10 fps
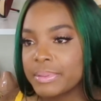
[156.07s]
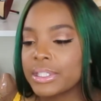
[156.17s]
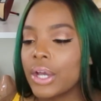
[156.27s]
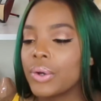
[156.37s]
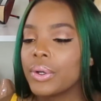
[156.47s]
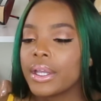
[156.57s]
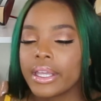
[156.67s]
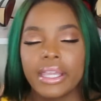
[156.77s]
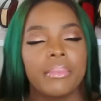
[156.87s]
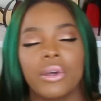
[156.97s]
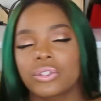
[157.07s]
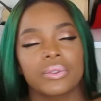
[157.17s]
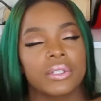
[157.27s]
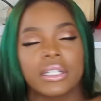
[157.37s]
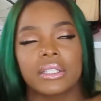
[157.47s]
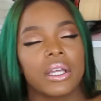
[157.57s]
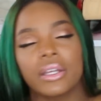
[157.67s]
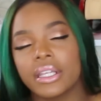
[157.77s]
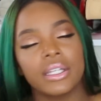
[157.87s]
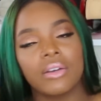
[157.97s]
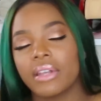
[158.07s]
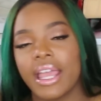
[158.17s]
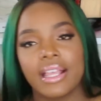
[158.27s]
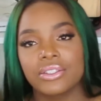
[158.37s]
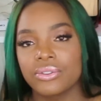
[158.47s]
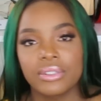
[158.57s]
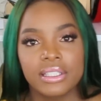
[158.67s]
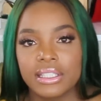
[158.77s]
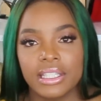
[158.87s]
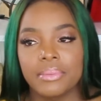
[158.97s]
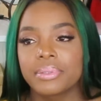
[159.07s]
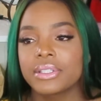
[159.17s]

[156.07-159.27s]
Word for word: So it, it don't it don't last through the sleep.